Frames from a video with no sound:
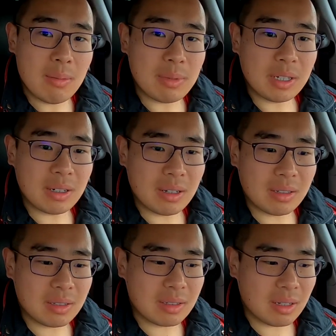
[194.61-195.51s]

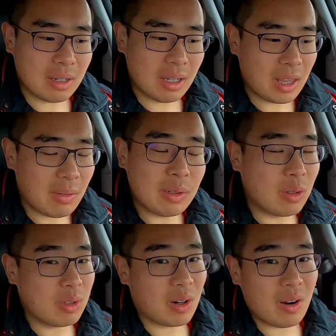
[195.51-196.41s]
because a level
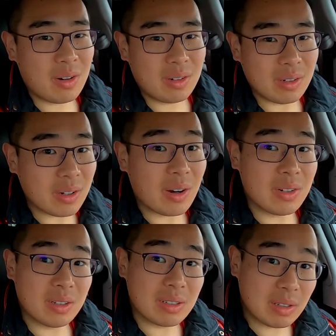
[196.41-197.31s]
2 charger
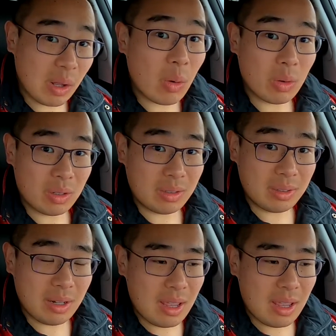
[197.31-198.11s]
charges slower